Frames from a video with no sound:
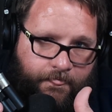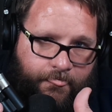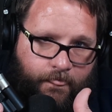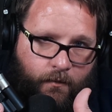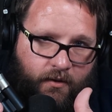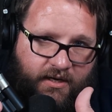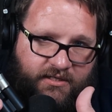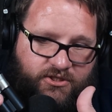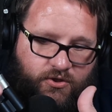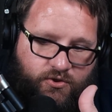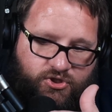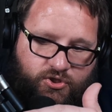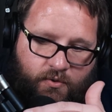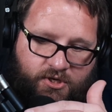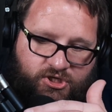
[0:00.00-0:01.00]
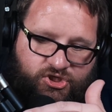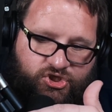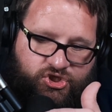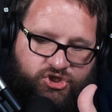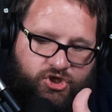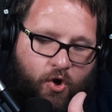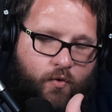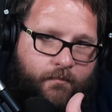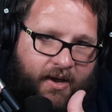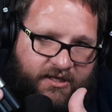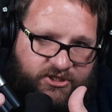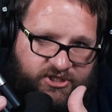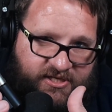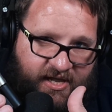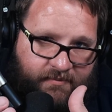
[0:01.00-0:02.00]
right, so it's doing so
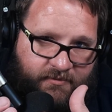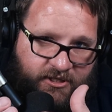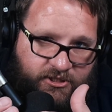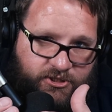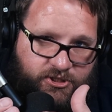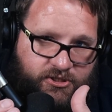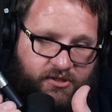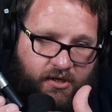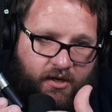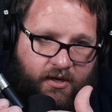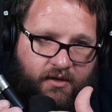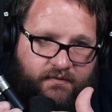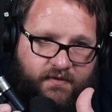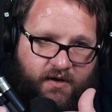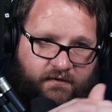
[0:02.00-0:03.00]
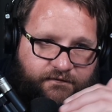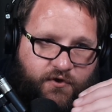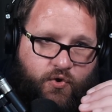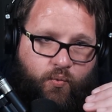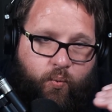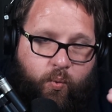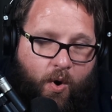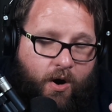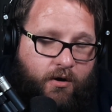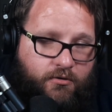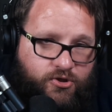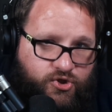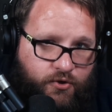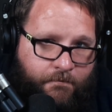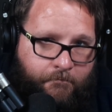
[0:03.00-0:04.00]
much damage, that if you were
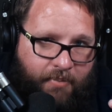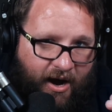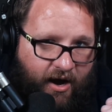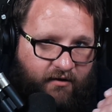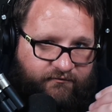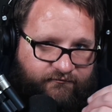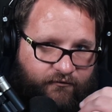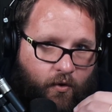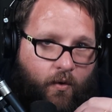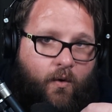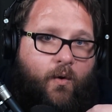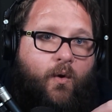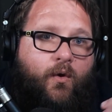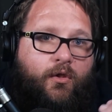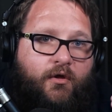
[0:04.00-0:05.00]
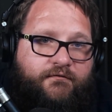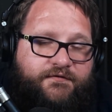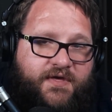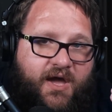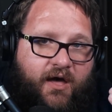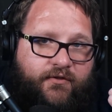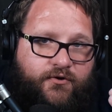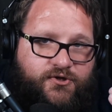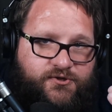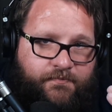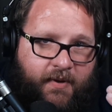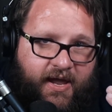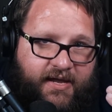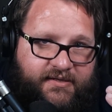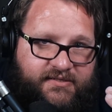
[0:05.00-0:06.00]
to buff all of the other
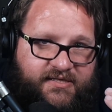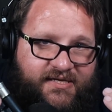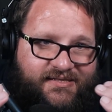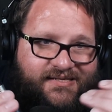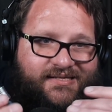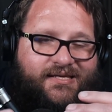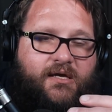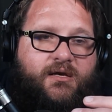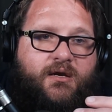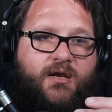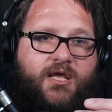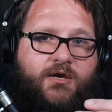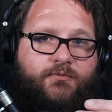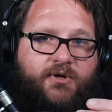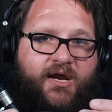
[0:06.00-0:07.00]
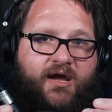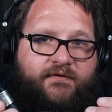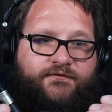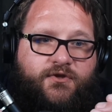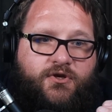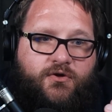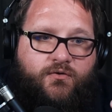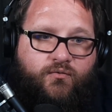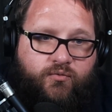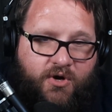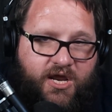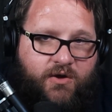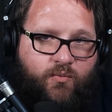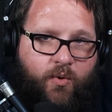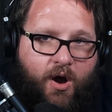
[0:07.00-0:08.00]
specs, then suddenly you would have to do
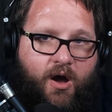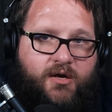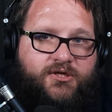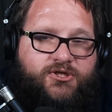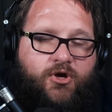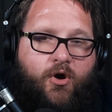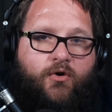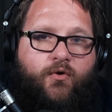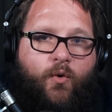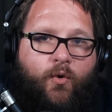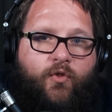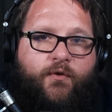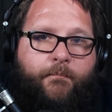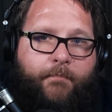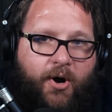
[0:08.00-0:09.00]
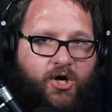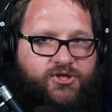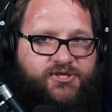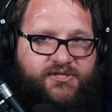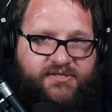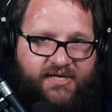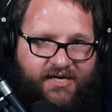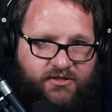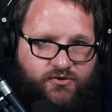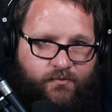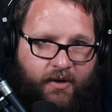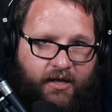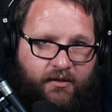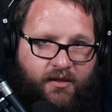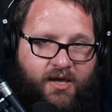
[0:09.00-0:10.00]
reworks on all the bosses as
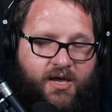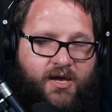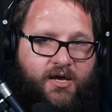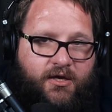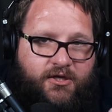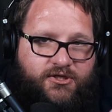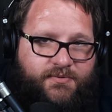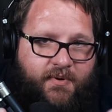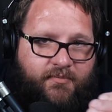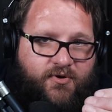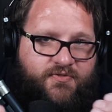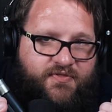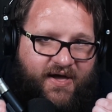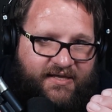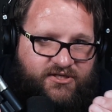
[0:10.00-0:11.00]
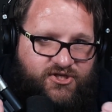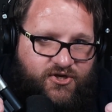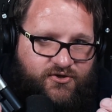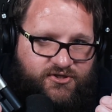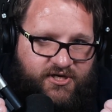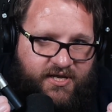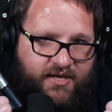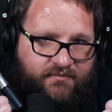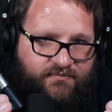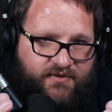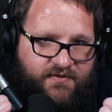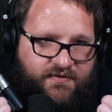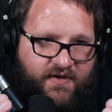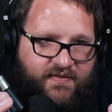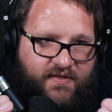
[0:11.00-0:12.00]
well. Because remember, that's usually the
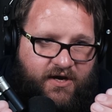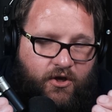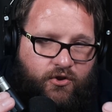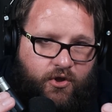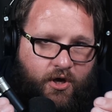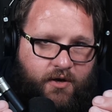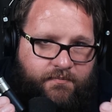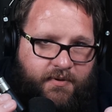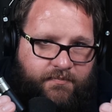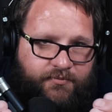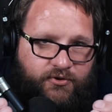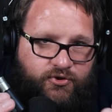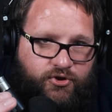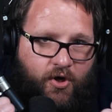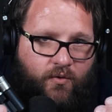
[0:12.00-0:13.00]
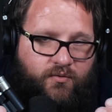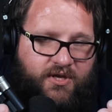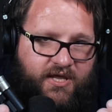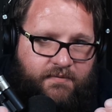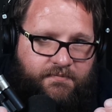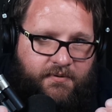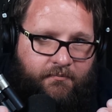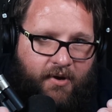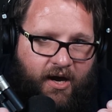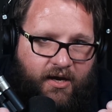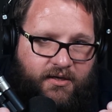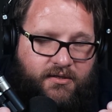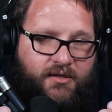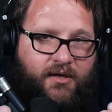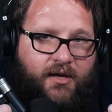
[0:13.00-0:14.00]
thing that a lot of people don't keep in
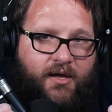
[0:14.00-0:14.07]
mind.